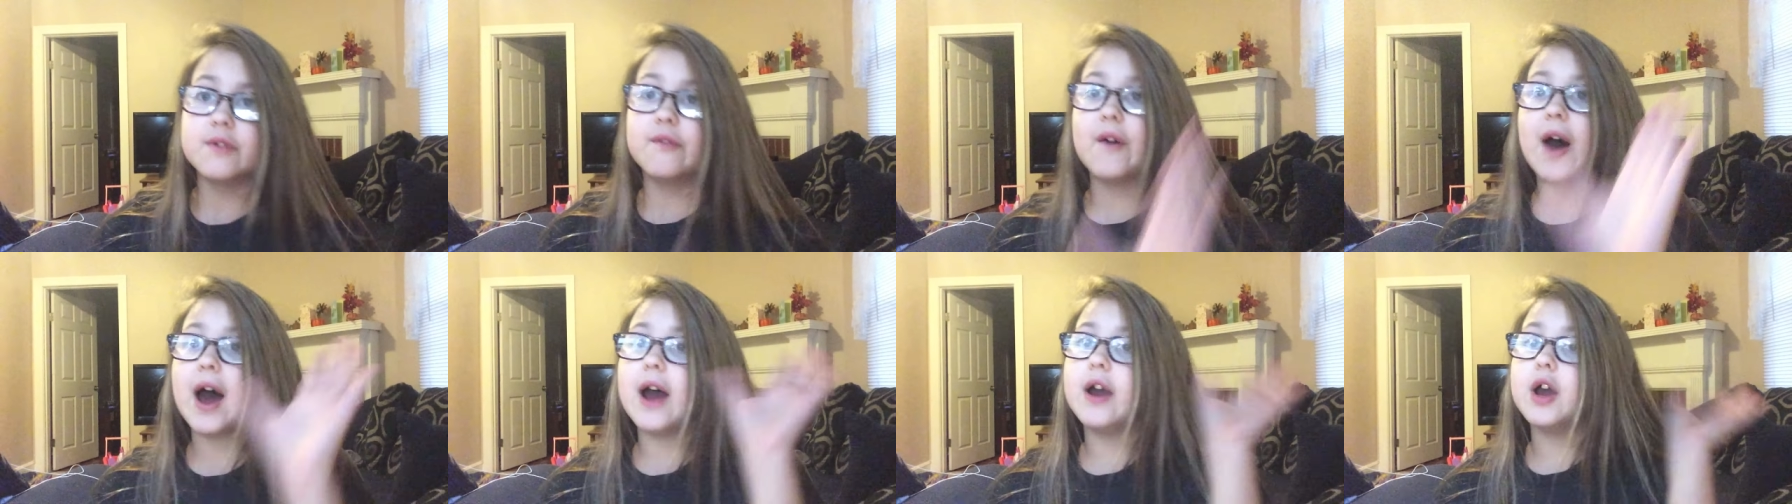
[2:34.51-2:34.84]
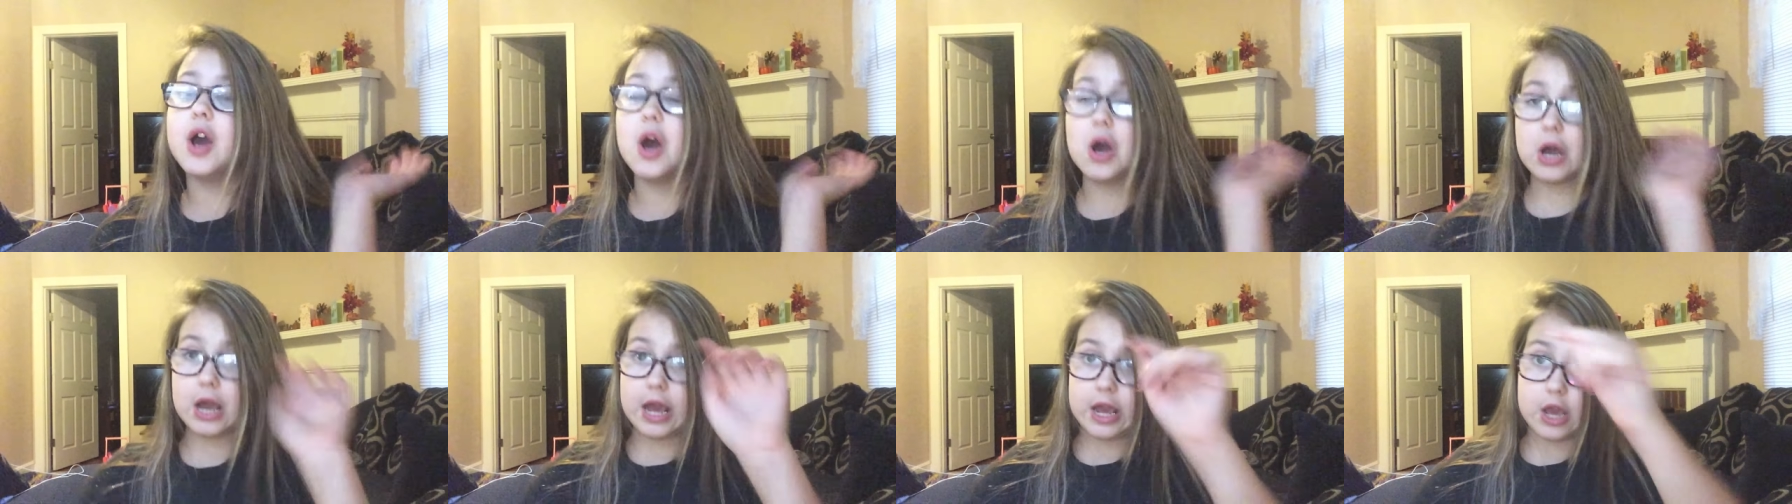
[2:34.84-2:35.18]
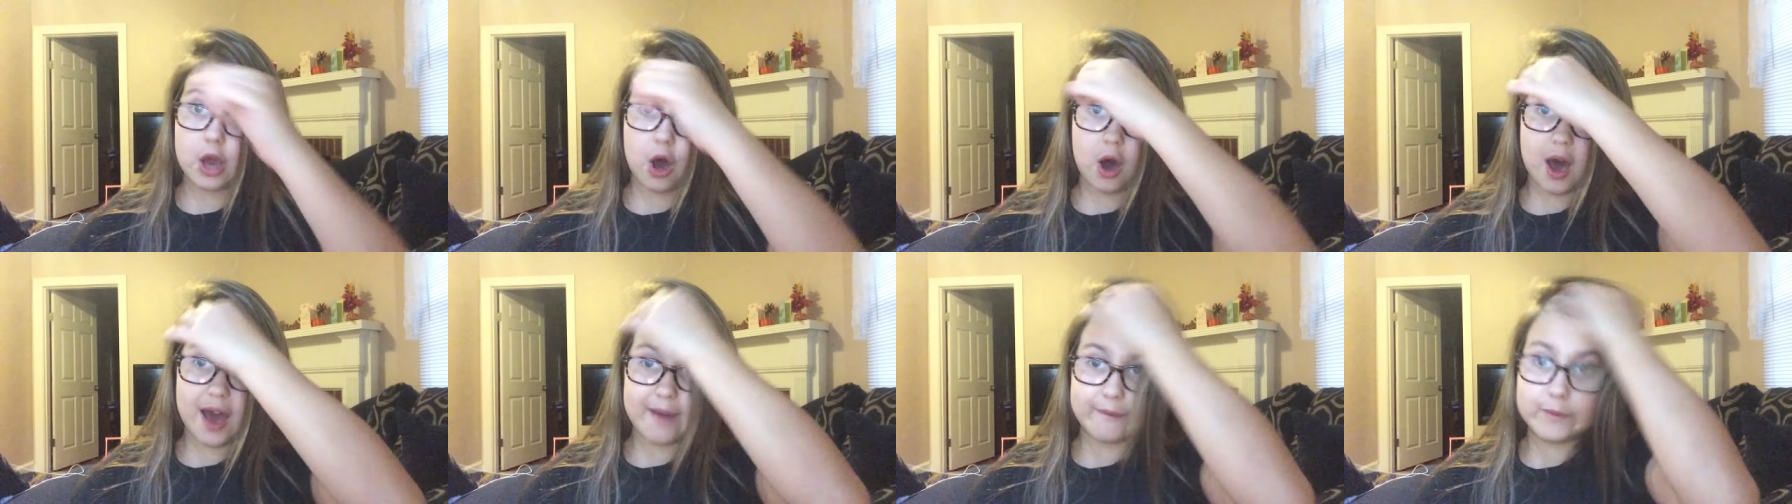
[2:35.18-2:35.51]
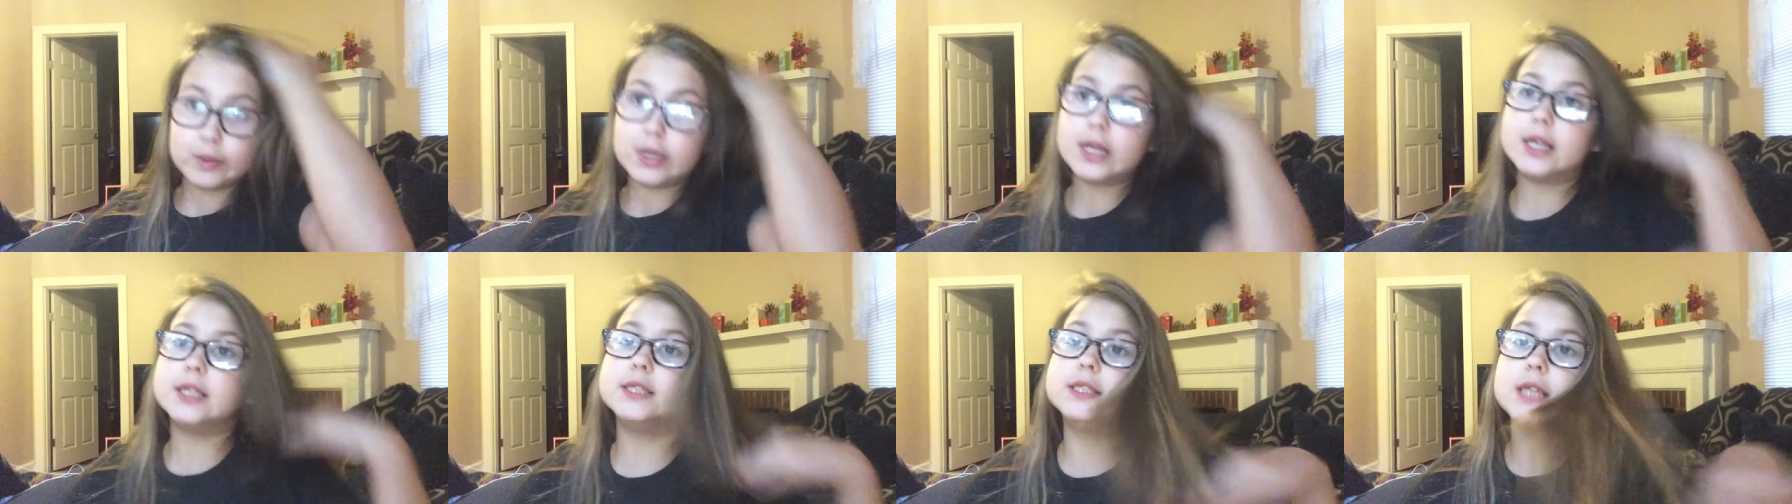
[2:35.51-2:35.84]
But, okay, y'all
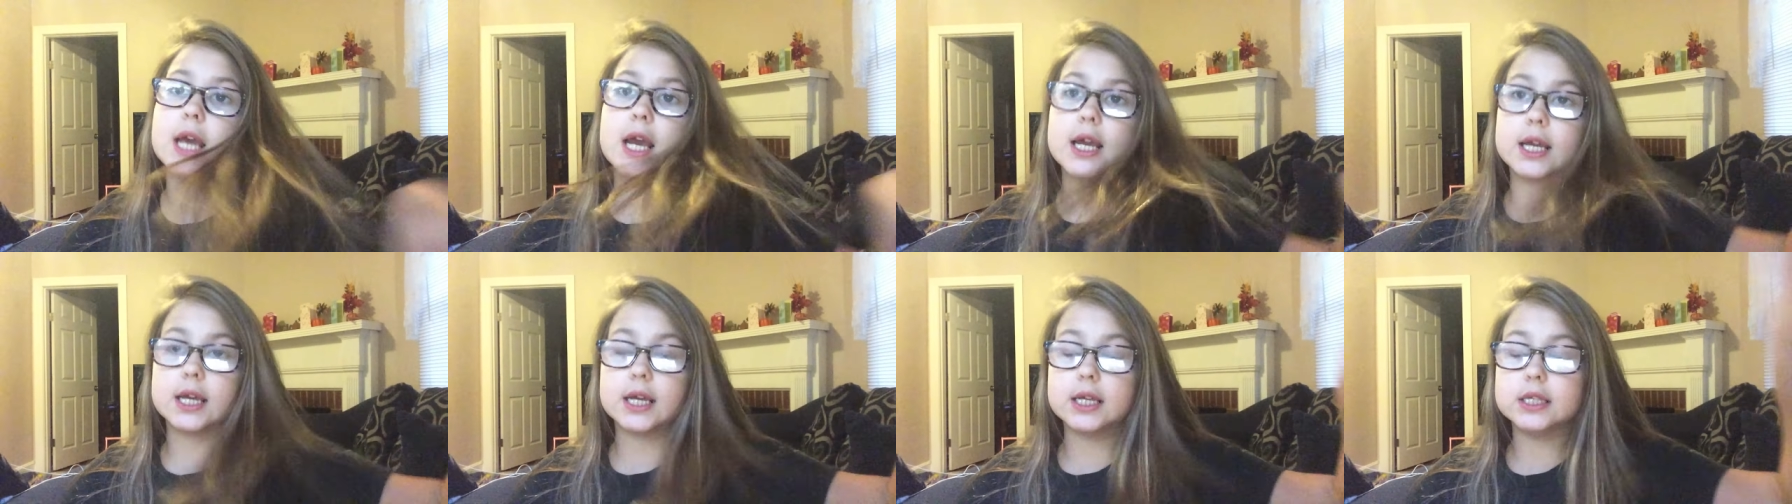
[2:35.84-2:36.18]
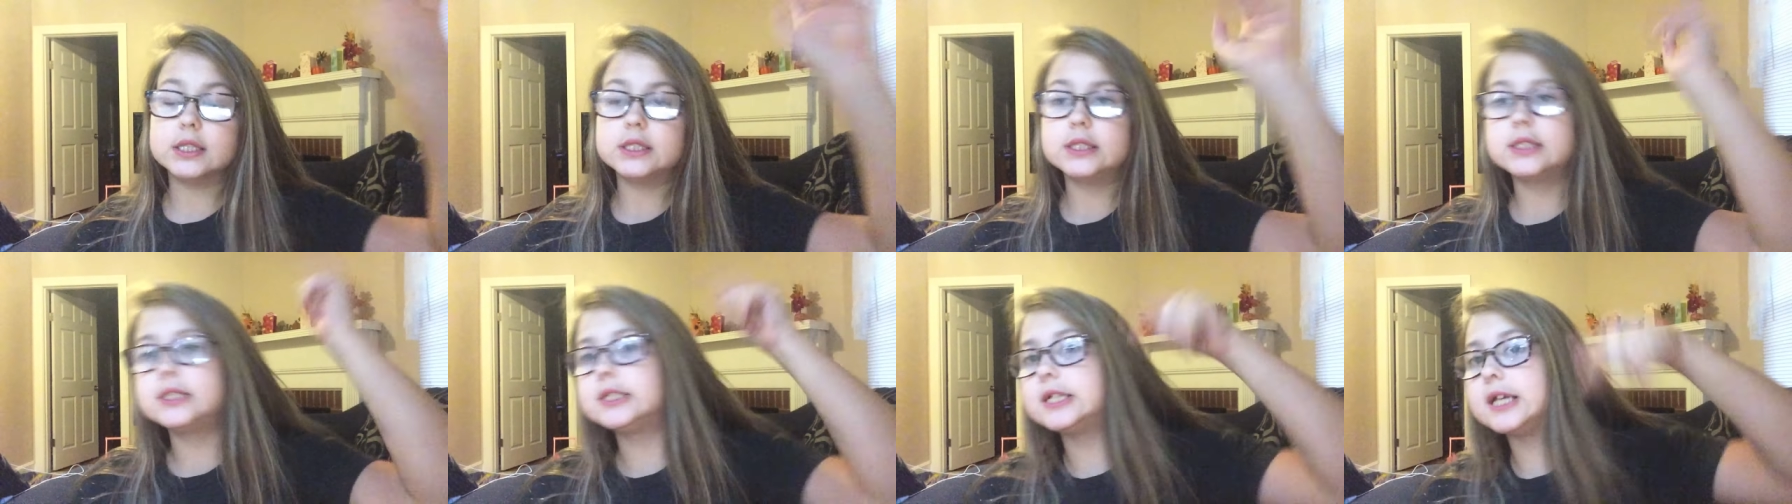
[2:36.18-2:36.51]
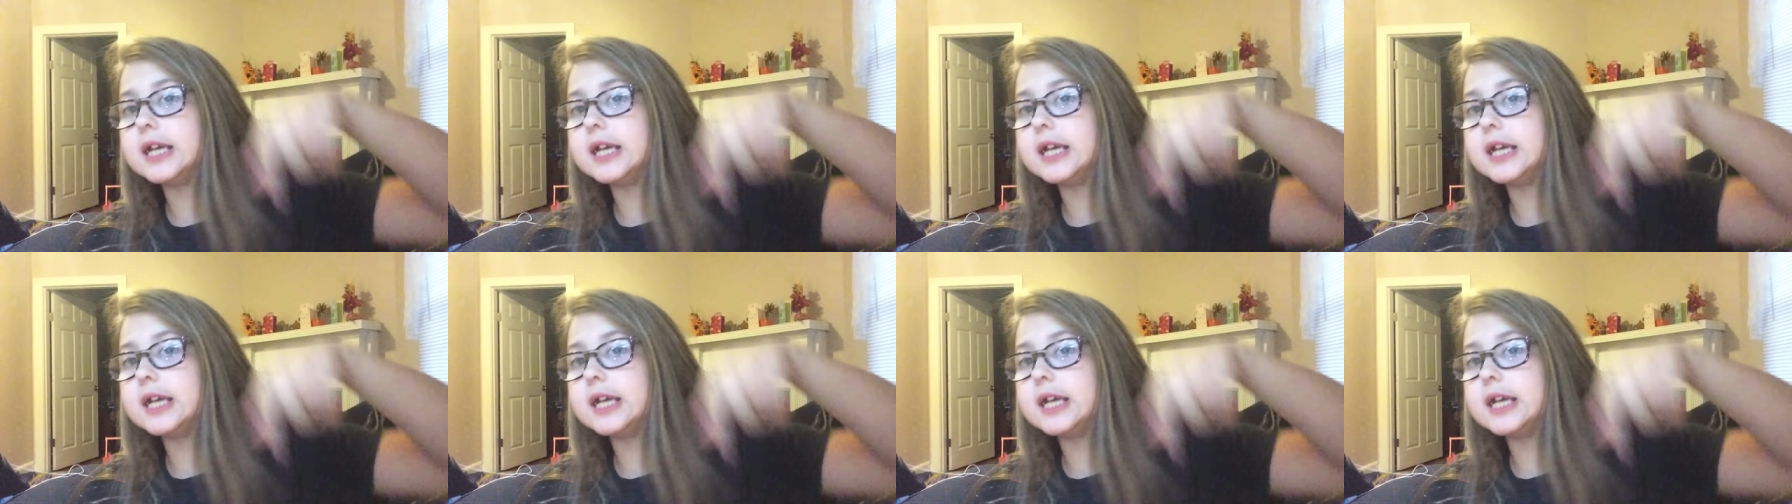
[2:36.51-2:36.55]
have 10 seconds.